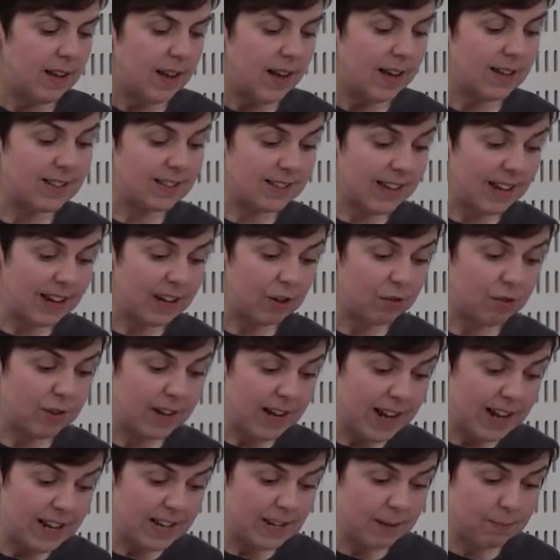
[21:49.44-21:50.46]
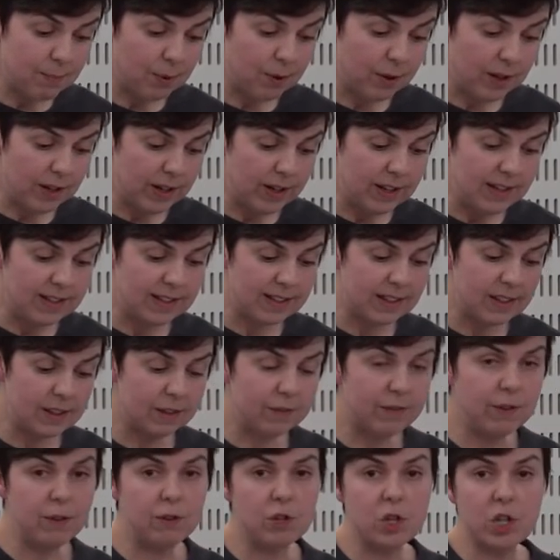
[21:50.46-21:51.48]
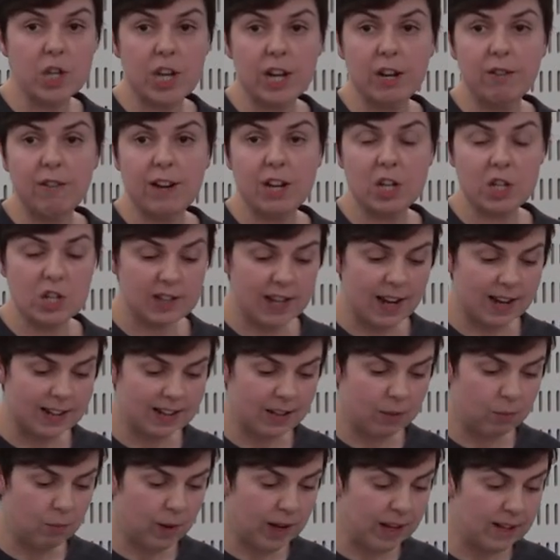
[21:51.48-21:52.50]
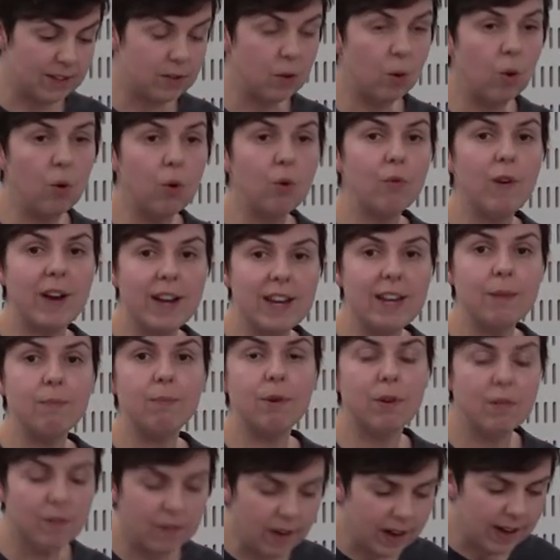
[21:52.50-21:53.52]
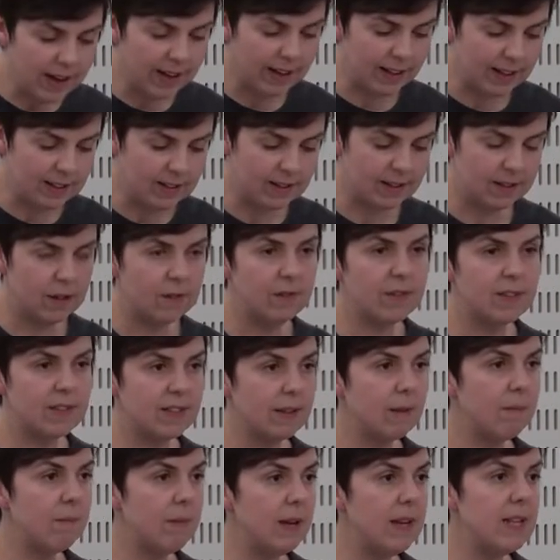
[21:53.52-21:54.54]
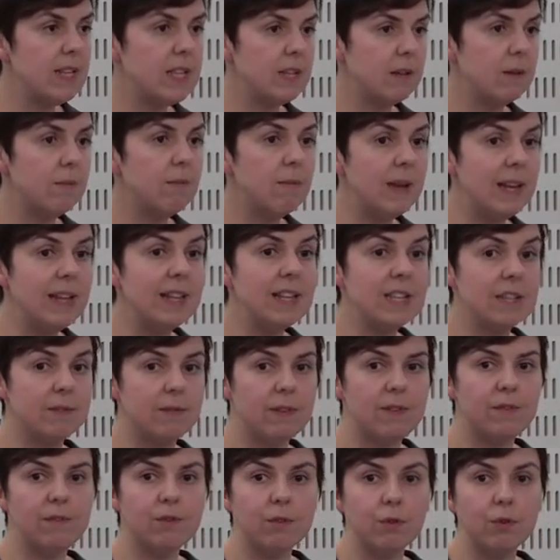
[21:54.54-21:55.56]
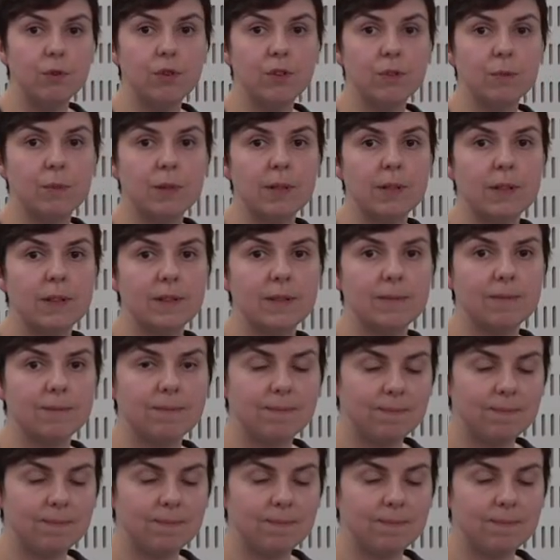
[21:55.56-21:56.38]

A second related point is that the Future Generations Act in Wales already provides for some means of enforcement.